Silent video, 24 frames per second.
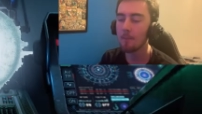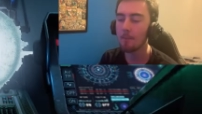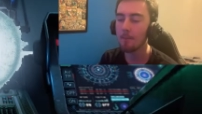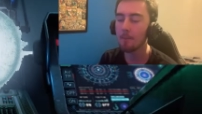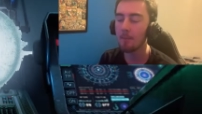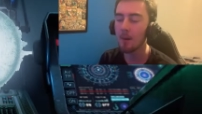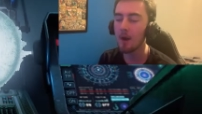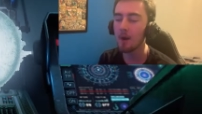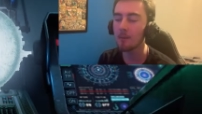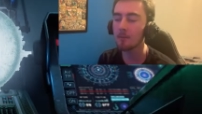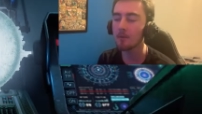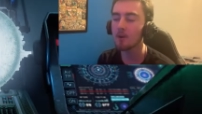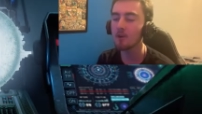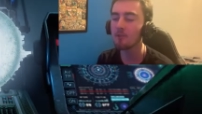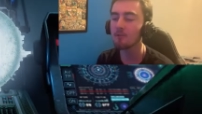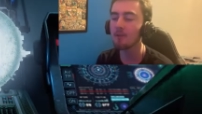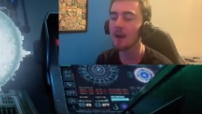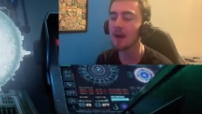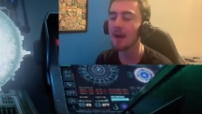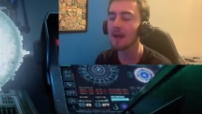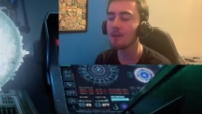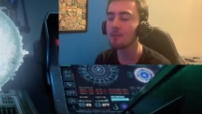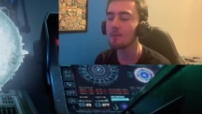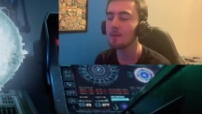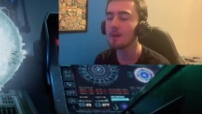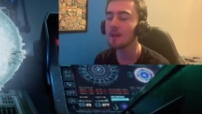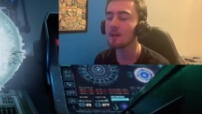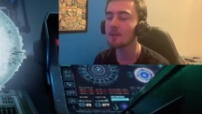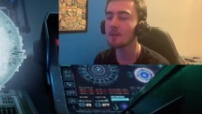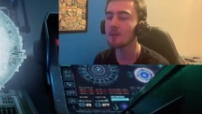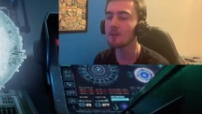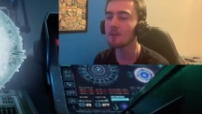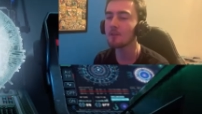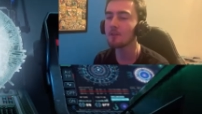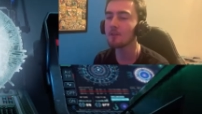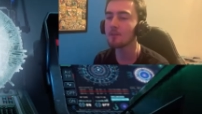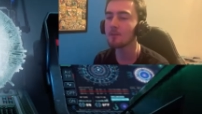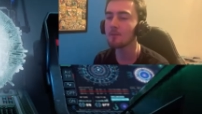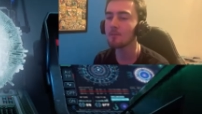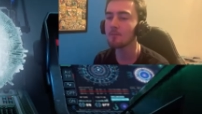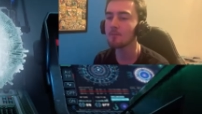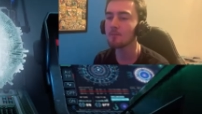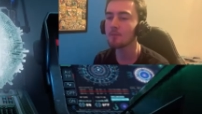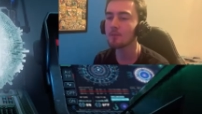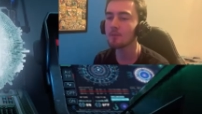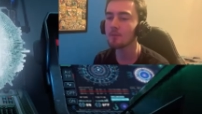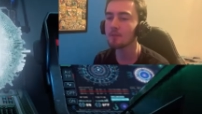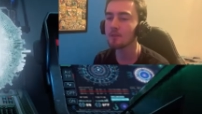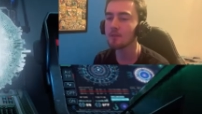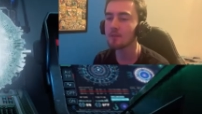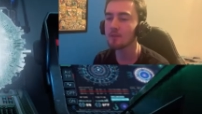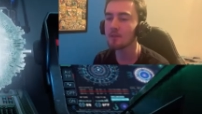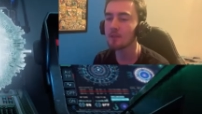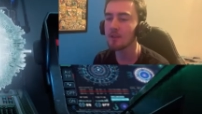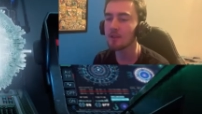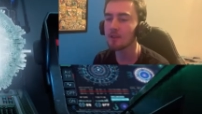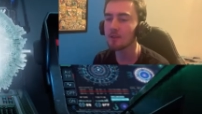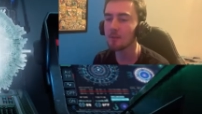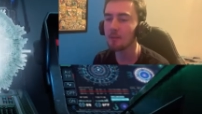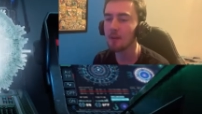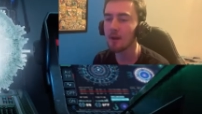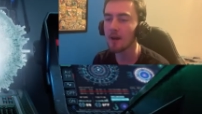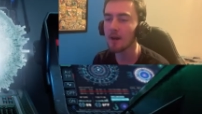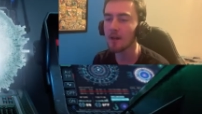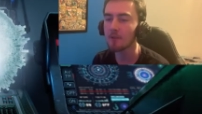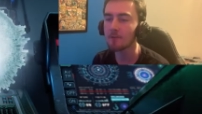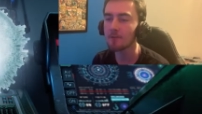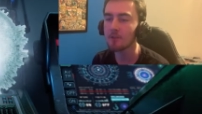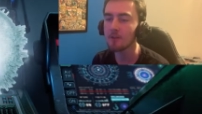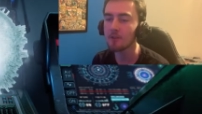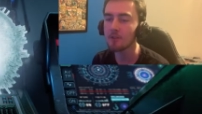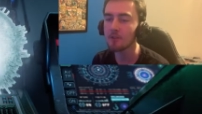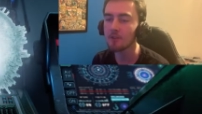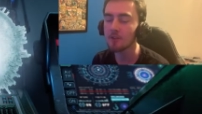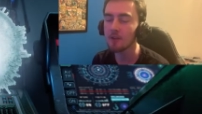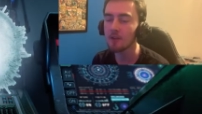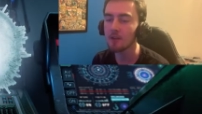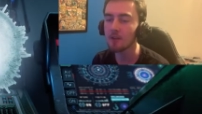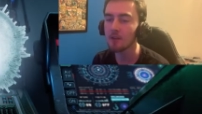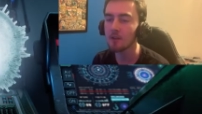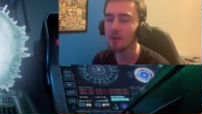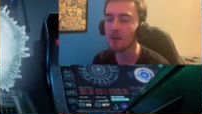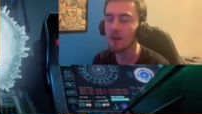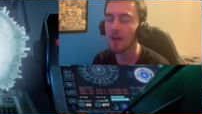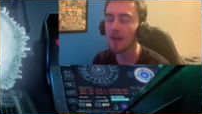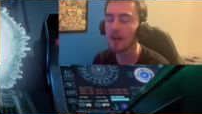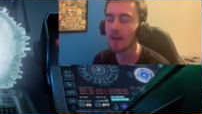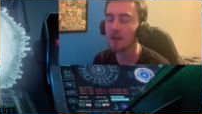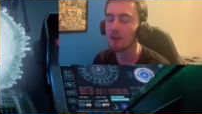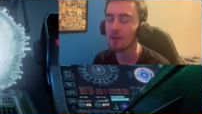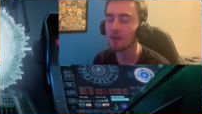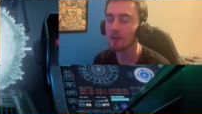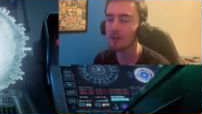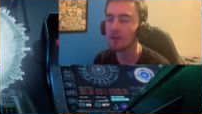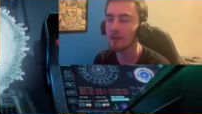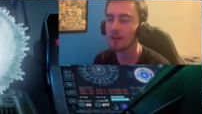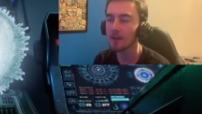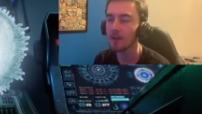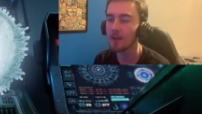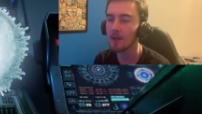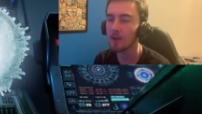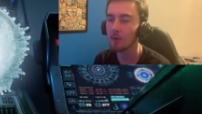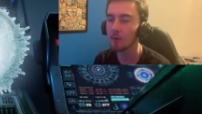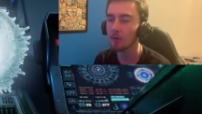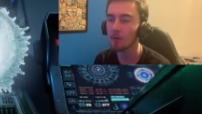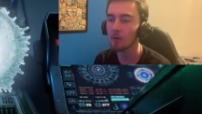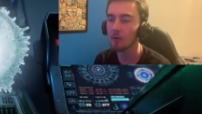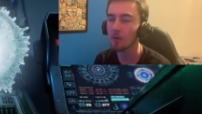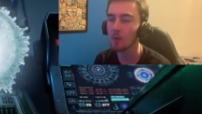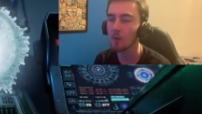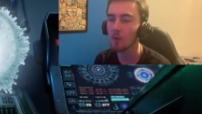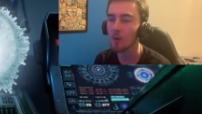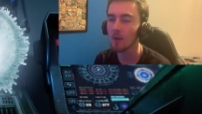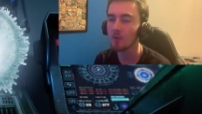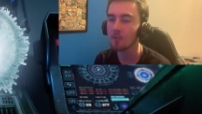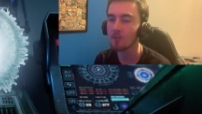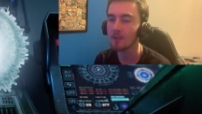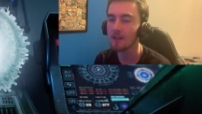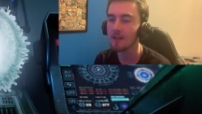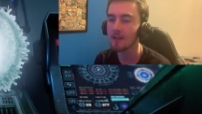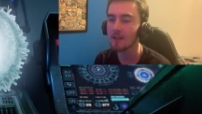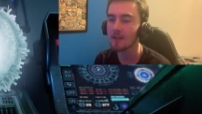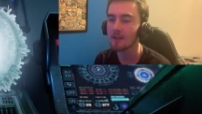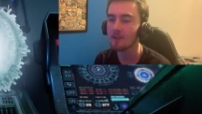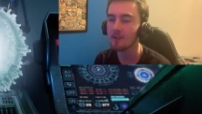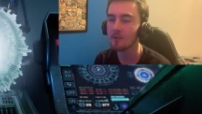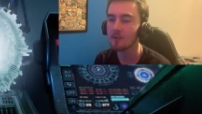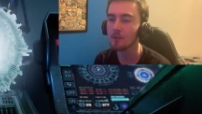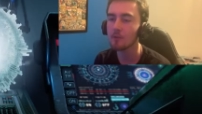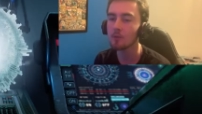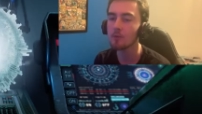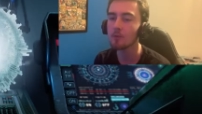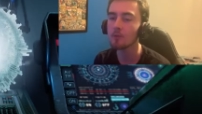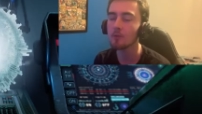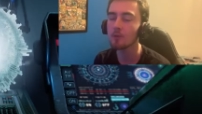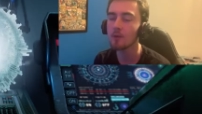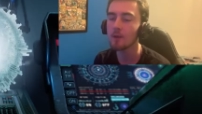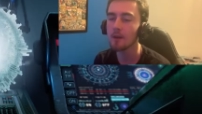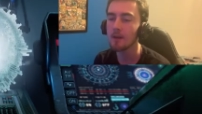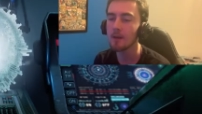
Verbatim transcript: but I'm going to go with Iron Man, because there's a part of his iconic hero quest that I need to do,